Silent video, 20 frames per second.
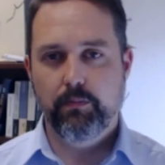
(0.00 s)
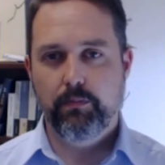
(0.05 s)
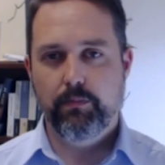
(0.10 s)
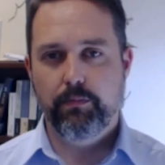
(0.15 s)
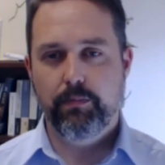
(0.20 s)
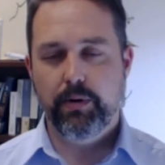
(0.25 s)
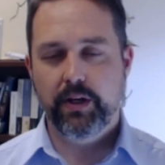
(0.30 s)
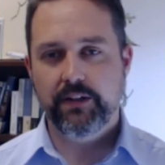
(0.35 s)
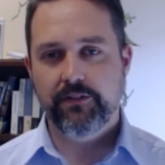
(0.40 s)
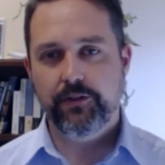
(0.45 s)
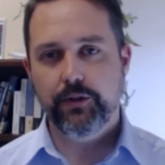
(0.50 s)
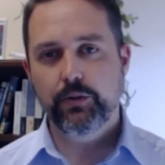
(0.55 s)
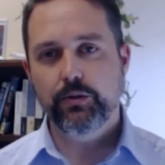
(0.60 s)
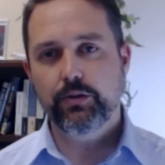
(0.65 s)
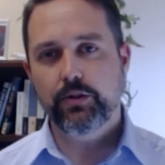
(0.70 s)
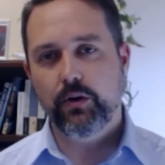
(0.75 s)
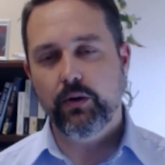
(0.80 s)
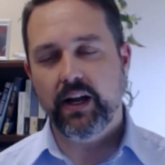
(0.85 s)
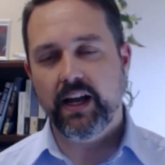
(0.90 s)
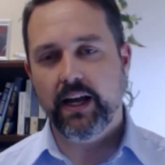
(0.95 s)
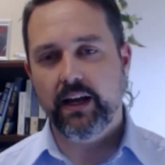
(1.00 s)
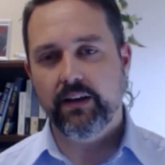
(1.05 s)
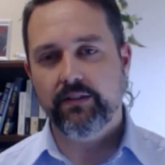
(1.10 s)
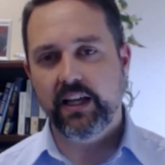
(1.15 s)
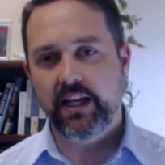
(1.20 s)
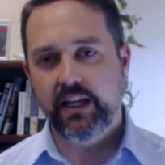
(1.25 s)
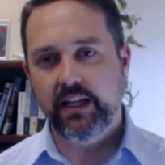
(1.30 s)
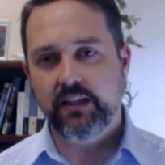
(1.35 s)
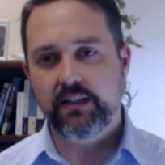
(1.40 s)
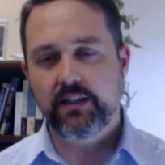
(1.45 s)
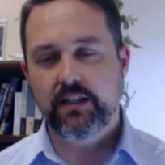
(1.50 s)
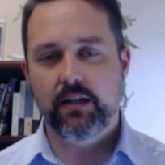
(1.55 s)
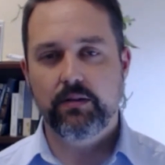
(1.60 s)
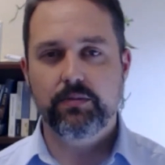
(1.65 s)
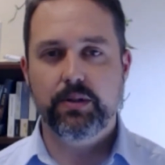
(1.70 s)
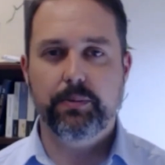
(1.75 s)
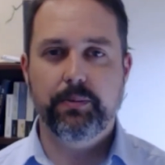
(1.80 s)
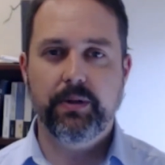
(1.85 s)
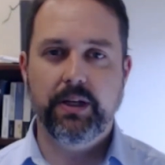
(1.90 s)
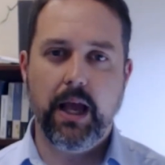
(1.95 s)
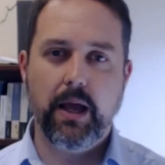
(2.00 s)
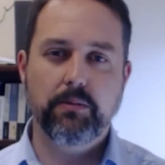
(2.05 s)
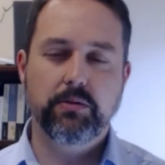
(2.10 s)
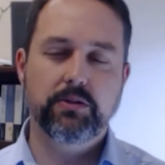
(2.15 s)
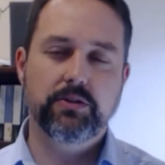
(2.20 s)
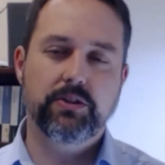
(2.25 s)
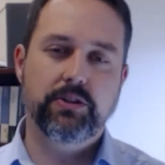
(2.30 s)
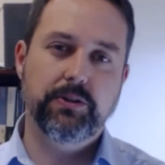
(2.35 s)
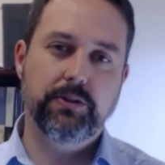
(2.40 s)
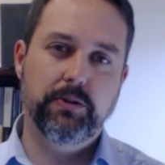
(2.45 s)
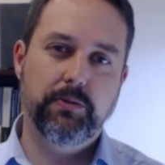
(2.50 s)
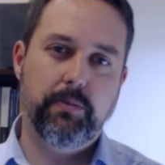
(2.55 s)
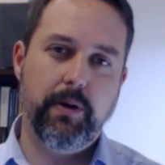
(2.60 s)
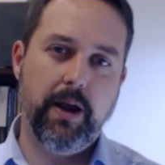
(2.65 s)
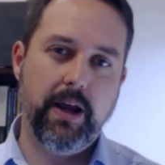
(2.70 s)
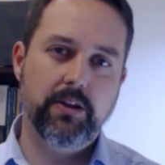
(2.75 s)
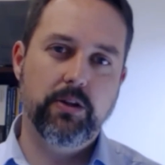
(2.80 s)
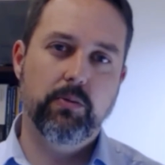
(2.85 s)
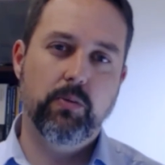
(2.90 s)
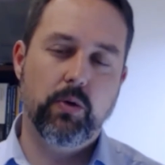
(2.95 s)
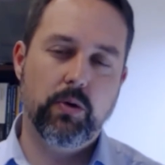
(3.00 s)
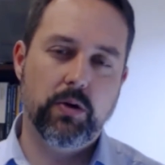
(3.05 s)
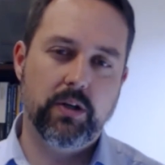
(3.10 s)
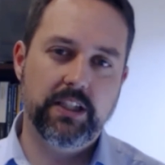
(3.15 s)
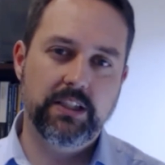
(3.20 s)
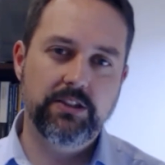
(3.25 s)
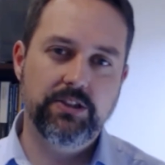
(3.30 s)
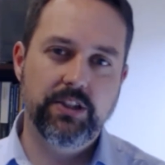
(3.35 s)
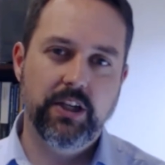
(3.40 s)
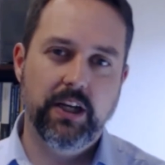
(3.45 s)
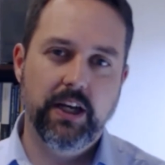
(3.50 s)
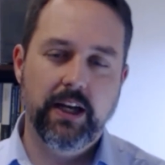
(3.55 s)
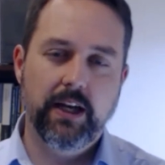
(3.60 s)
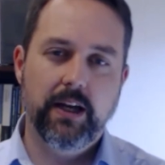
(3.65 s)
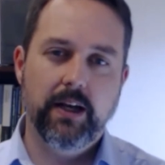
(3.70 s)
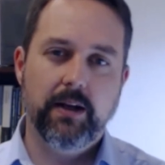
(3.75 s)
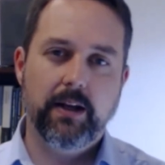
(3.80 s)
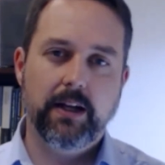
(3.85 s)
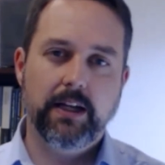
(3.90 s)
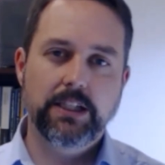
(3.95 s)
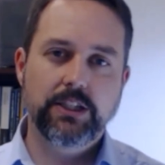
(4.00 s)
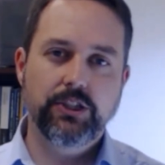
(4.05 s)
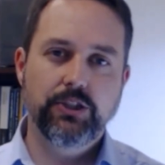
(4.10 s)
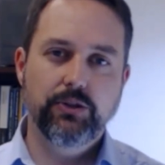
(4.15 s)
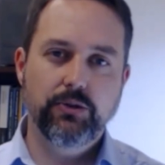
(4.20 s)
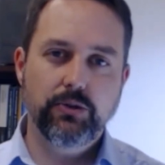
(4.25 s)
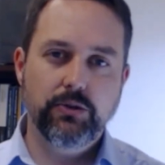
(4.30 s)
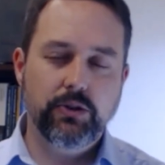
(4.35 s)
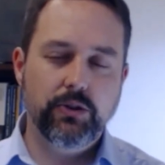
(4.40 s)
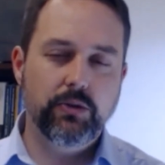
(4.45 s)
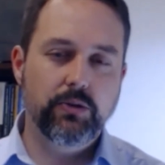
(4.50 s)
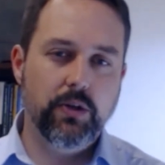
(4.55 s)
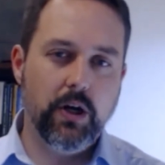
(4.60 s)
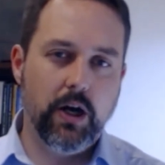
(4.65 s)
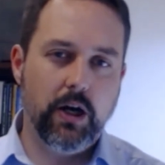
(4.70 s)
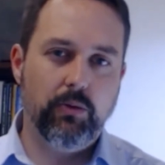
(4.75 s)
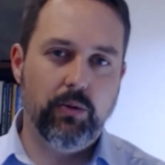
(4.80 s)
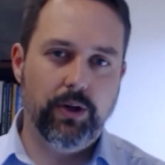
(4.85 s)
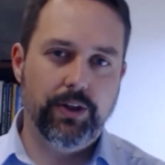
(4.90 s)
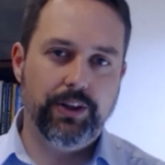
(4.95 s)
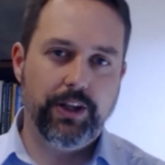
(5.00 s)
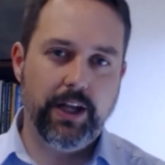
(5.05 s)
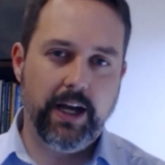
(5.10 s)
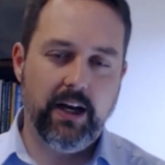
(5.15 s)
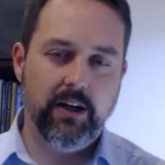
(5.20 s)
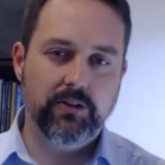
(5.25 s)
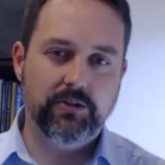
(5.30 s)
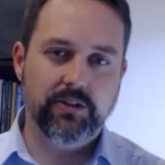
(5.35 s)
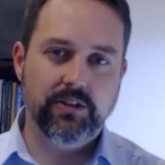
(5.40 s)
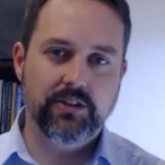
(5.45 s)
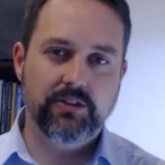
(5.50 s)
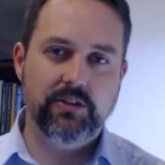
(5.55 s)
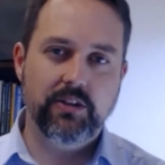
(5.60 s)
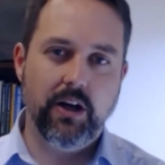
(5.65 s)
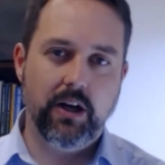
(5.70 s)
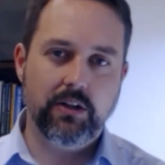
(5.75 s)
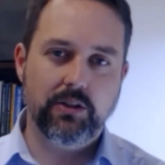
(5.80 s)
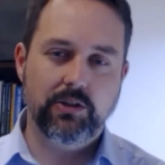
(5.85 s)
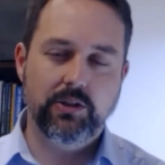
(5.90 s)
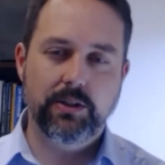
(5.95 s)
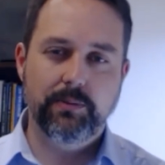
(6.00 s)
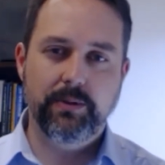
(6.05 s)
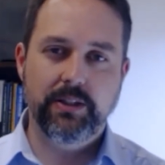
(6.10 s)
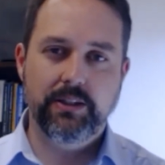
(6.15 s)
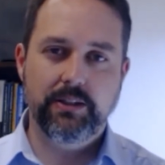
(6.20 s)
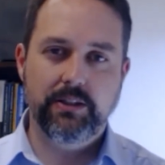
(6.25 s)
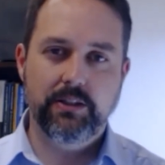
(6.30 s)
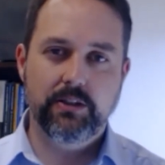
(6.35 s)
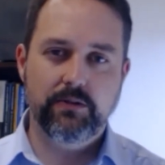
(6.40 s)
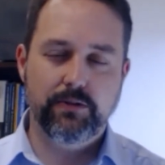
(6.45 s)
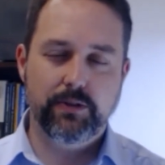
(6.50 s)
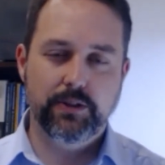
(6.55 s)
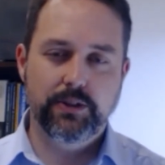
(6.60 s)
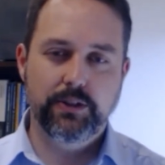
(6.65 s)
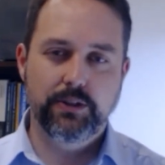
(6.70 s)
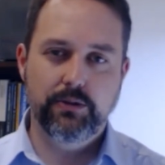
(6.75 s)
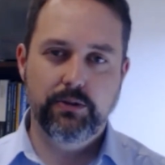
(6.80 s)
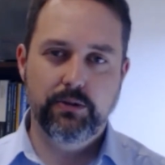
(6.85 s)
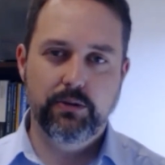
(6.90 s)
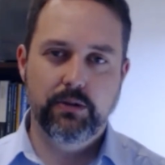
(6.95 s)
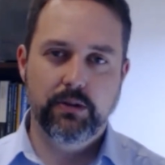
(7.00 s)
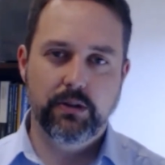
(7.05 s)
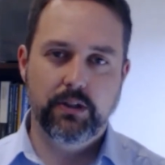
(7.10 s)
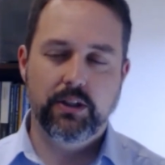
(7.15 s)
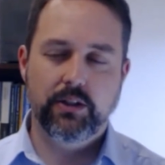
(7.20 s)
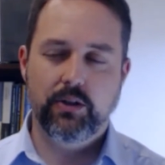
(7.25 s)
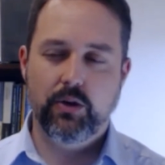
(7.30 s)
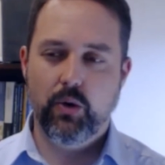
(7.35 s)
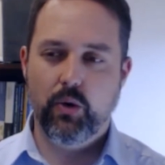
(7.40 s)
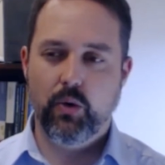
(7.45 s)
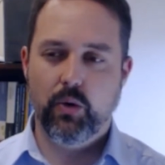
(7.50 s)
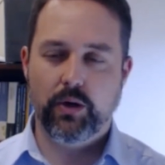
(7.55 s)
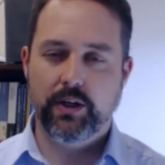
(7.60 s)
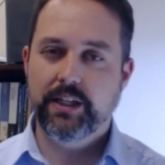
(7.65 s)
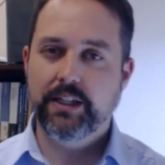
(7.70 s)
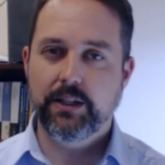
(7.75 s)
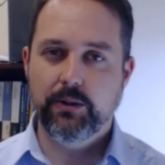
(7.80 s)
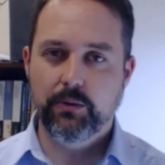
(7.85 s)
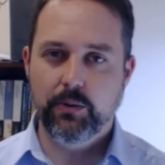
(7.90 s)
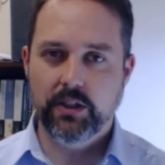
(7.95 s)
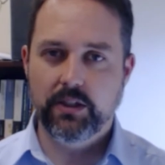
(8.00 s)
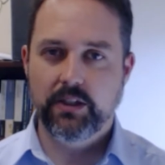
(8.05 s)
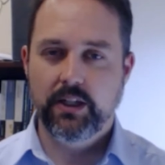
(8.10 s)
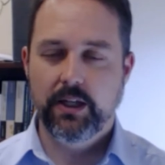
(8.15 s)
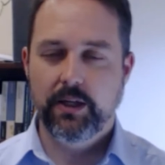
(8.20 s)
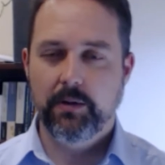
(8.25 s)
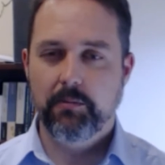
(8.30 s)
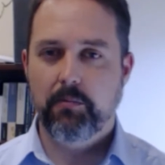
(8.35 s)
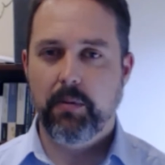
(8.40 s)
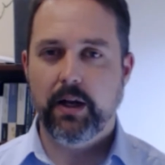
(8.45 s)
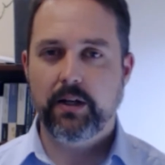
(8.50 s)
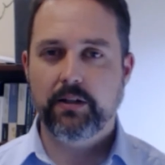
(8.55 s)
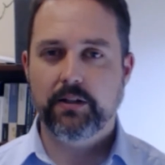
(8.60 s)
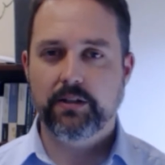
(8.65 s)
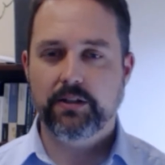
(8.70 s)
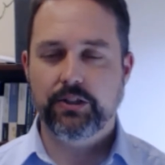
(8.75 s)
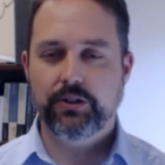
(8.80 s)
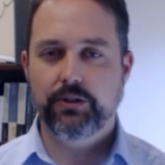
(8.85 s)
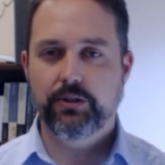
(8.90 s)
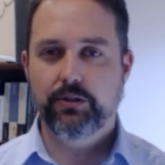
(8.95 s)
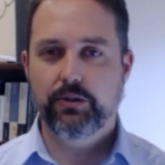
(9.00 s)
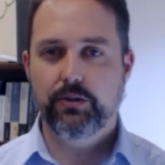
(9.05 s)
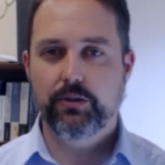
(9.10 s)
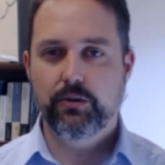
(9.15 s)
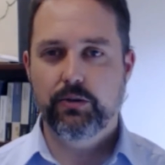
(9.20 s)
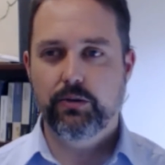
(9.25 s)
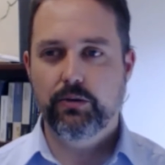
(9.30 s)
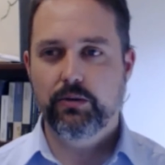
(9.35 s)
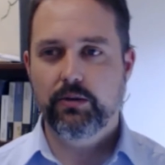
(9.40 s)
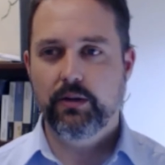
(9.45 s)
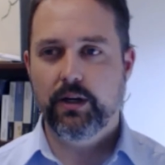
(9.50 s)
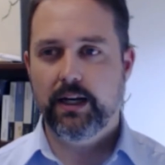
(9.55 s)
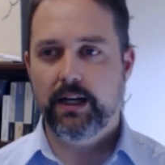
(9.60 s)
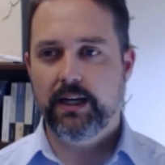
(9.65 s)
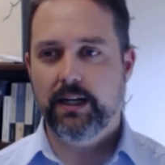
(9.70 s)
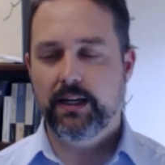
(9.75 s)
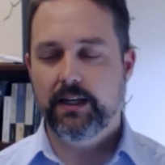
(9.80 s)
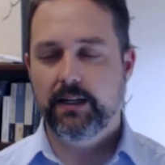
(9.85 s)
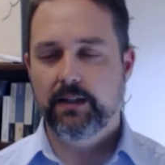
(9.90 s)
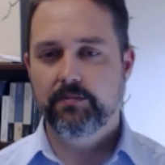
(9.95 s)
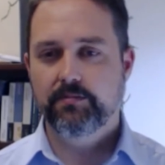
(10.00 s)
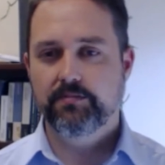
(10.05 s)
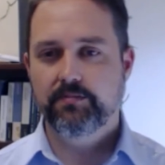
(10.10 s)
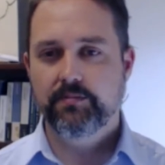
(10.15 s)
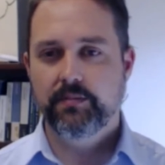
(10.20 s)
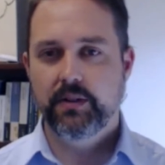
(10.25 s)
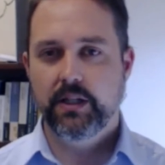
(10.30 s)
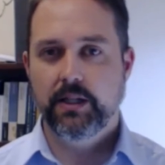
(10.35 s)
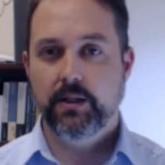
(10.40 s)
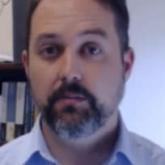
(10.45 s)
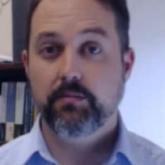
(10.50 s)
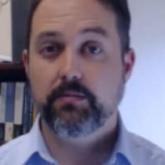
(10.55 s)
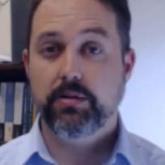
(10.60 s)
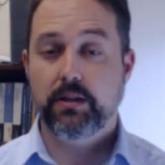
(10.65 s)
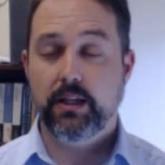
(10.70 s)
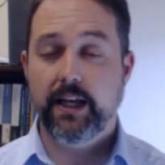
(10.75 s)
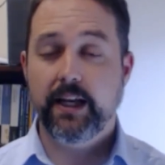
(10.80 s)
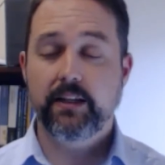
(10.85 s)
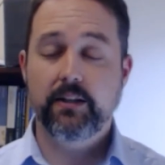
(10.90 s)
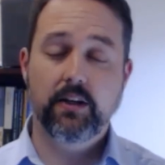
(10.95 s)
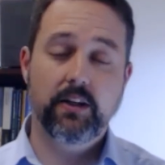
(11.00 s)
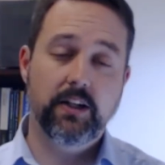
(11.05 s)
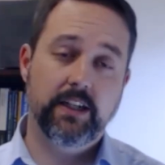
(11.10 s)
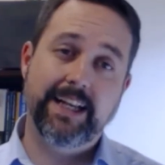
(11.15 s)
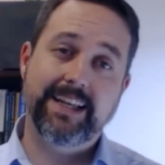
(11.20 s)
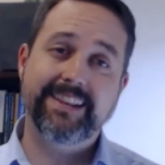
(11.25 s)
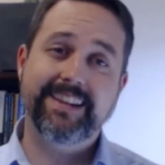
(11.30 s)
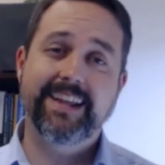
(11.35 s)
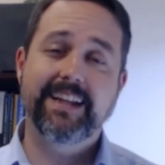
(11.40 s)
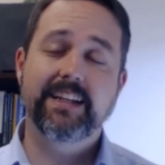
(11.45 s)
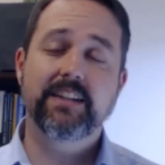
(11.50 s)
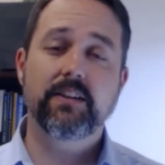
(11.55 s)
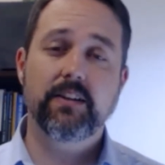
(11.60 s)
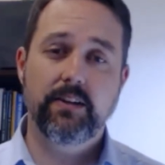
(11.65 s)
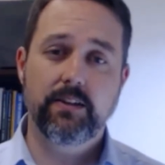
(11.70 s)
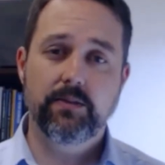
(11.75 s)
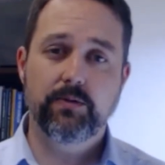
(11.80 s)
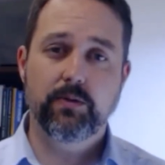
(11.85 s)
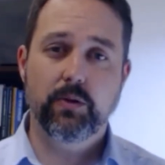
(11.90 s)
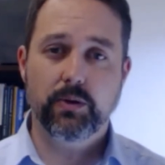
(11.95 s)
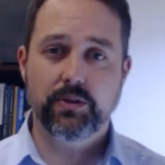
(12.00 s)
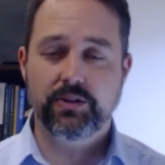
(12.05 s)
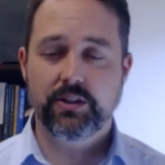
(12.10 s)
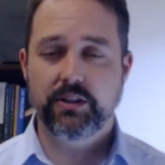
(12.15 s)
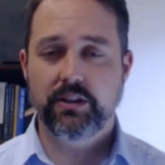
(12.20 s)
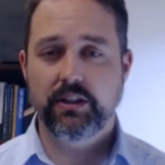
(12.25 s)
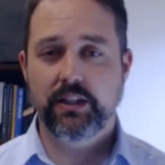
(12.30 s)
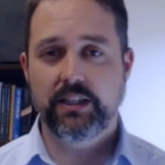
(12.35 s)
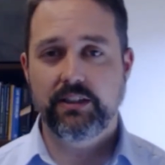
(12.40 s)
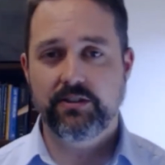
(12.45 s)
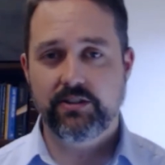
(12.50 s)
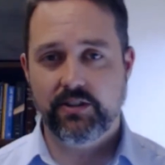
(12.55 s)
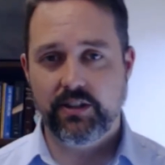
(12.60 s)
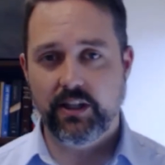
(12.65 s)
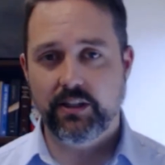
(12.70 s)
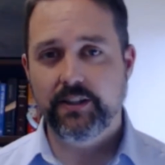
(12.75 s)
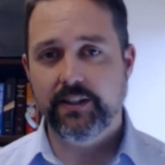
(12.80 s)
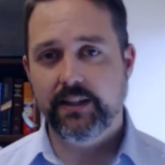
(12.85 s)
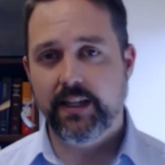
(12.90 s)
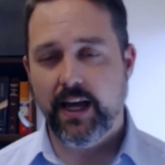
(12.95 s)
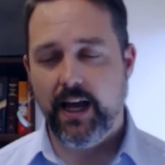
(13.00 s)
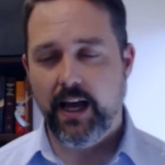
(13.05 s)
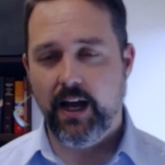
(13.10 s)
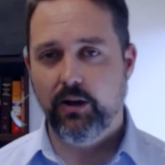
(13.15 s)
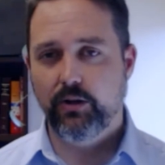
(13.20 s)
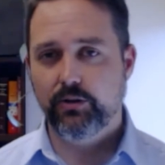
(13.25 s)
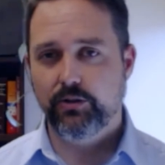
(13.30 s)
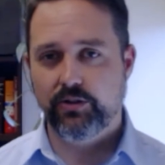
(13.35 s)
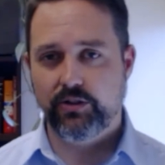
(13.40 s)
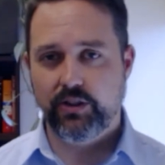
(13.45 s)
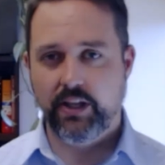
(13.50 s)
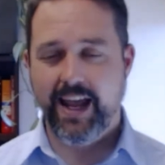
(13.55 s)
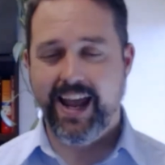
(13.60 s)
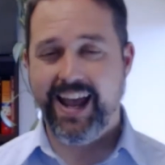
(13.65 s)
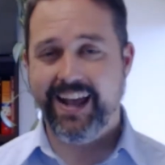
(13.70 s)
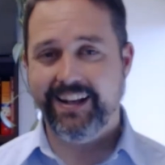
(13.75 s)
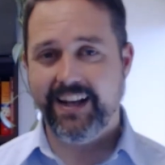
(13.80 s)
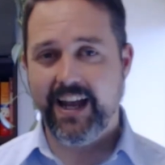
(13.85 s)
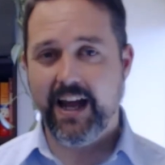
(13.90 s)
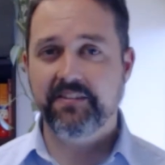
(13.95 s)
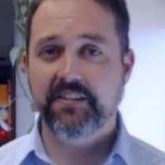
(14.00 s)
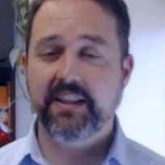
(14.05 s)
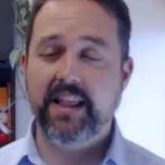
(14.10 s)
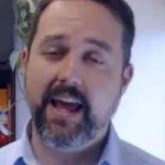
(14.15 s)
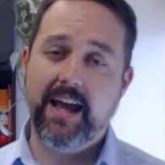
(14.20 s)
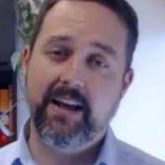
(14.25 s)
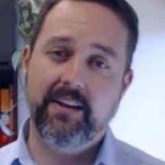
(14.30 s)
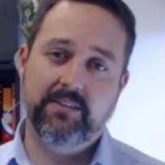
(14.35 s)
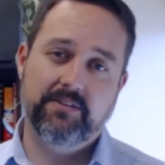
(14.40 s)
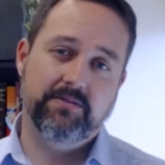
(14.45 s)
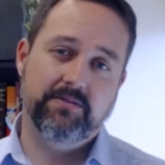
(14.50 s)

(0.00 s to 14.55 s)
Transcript: But if you don't have the income to be able to pay the mortgage, you do not want the house. It's not going to be good for you or anyone. Better to um, plan on, at the end of the divorce at least, selling the house and having that